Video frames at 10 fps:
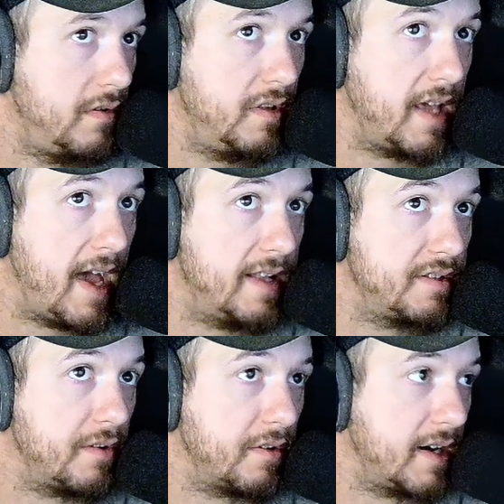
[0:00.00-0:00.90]
The ads
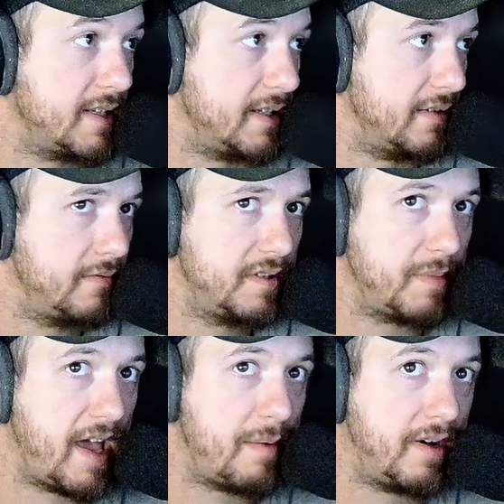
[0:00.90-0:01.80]
are going crazy. Does
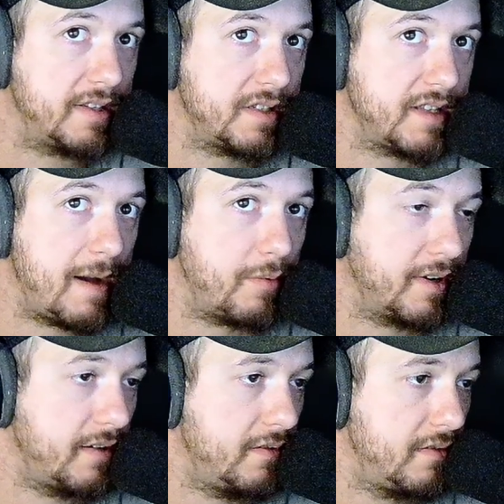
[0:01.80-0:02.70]
my ad block just stop
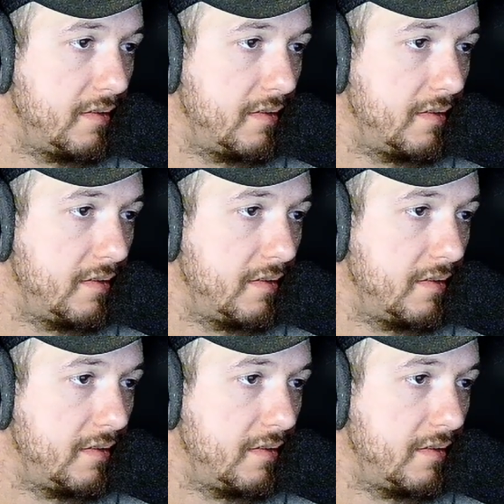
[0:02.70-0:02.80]
working?